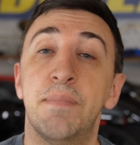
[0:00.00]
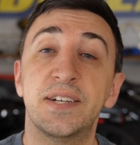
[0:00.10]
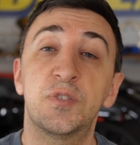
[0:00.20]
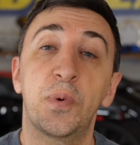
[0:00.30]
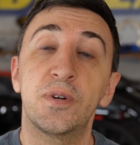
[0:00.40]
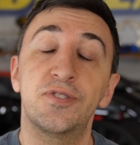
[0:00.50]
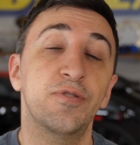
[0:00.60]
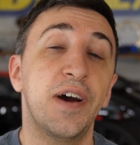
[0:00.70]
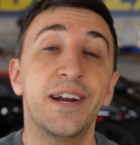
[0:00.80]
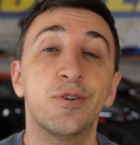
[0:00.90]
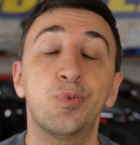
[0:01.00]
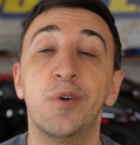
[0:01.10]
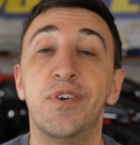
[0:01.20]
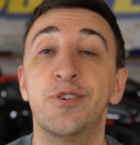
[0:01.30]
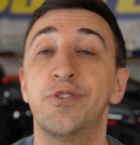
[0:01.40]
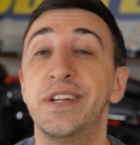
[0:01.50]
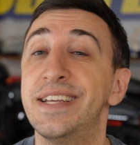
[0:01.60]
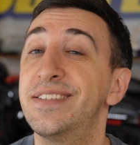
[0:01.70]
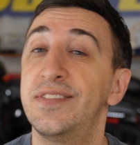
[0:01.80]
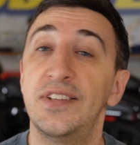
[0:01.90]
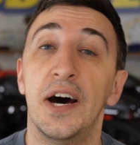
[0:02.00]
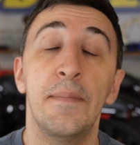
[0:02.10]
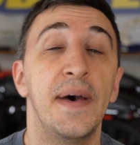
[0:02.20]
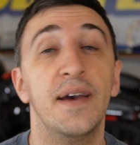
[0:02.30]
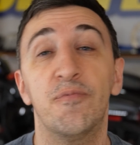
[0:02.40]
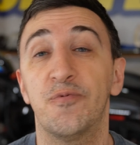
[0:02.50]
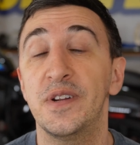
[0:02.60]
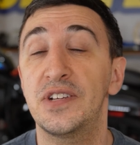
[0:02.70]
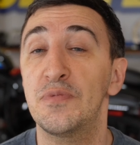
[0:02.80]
My Sportster Iron 1200 is dumb and fun to